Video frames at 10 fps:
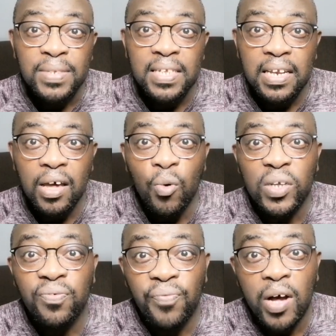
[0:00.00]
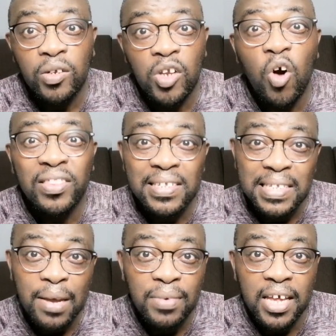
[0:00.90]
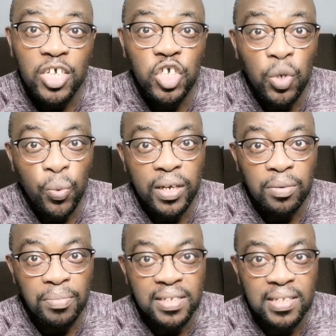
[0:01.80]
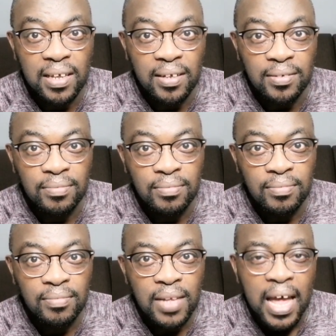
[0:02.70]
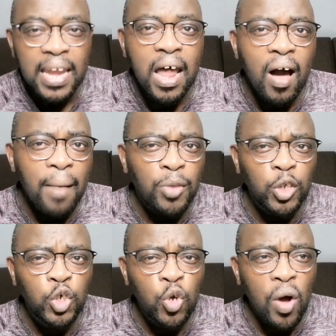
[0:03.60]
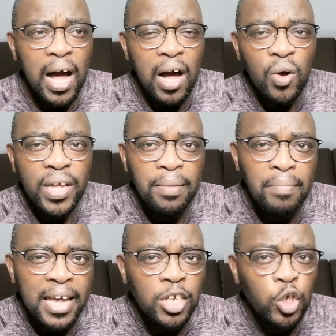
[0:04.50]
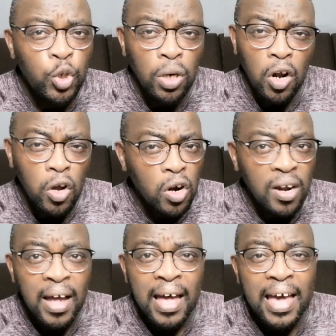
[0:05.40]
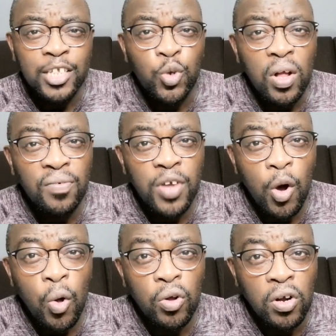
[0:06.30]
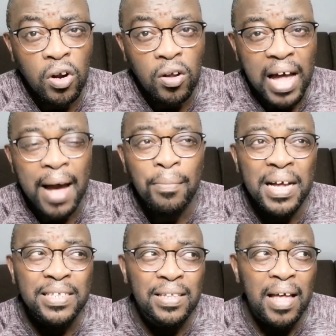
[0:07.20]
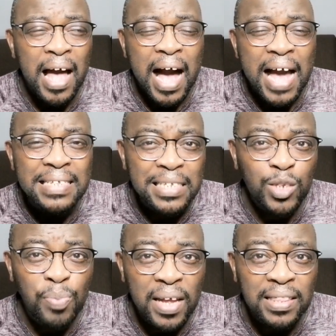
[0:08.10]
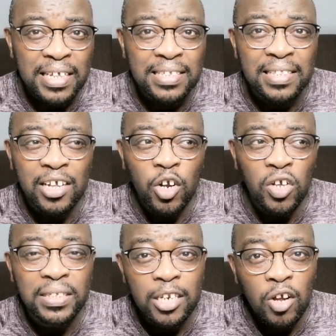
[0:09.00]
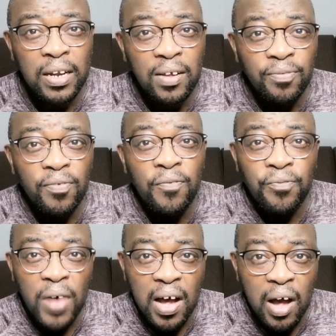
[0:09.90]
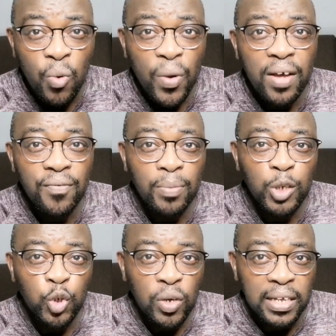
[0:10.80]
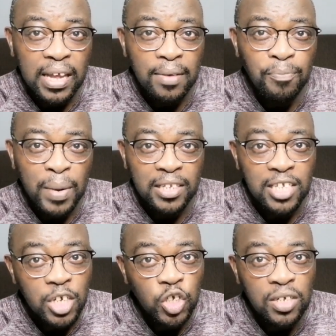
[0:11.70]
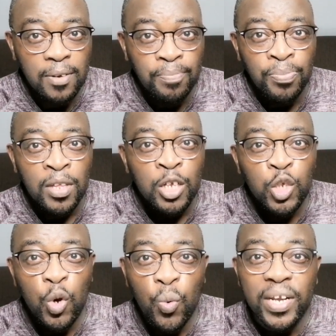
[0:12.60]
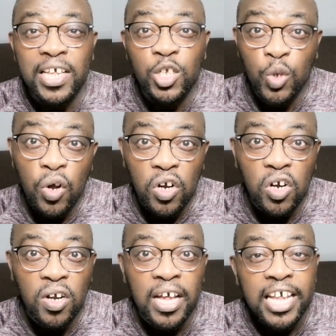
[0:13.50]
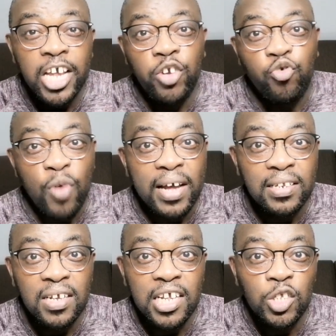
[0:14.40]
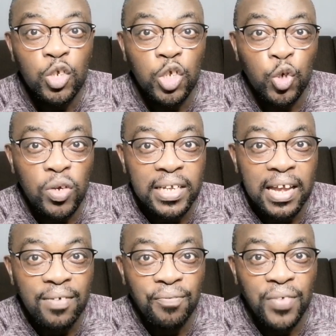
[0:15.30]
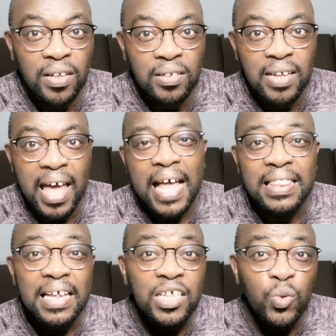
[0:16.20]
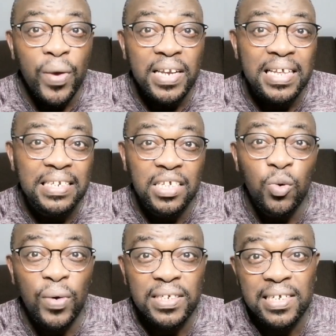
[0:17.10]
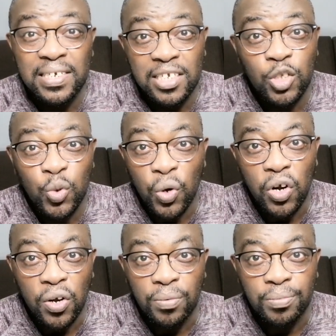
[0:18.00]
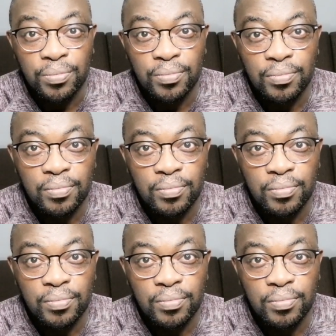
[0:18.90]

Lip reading: Gapsile was found on the same day she went missing. Now, I'm not sure how he managed to lure a 12-year-old girl. I suspect that the girl did not live far away from the sugarcane plantation. So when he saw her, he dragged her into the sugarcane field, and that is when he did what he did to her.